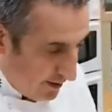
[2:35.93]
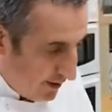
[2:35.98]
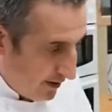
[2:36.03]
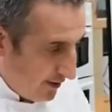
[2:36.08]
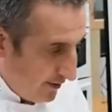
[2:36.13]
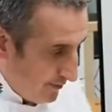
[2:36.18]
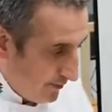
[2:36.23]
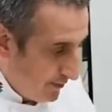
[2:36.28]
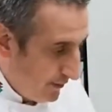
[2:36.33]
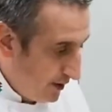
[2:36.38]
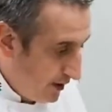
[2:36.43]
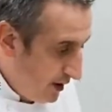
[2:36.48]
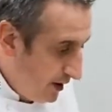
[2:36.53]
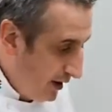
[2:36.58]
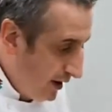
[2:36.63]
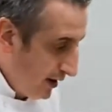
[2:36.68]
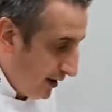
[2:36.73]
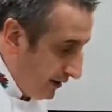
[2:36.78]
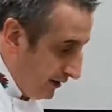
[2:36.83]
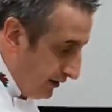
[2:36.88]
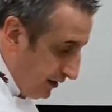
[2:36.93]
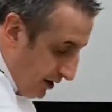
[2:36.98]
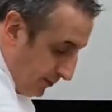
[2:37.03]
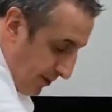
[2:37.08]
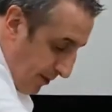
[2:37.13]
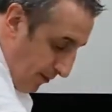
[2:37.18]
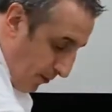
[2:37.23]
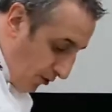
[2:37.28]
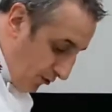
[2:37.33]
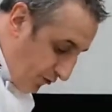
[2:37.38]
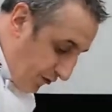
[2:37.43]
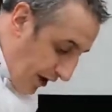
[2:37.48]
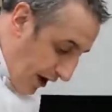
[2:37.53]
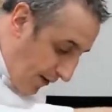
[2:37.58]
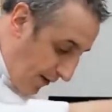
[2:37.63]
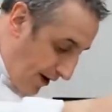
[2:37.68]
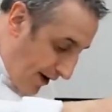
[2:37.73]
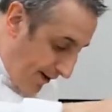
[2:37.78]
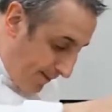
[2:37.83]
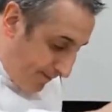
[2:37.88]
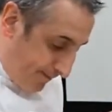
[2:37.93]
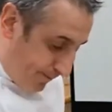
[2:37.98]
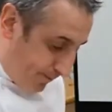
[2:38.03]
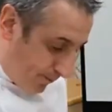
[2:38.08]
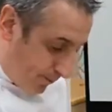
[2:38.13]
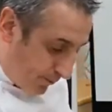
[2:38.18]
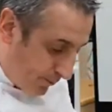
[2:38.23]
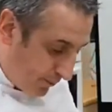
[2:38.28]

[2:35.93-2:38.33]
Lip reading: A little bit more flour.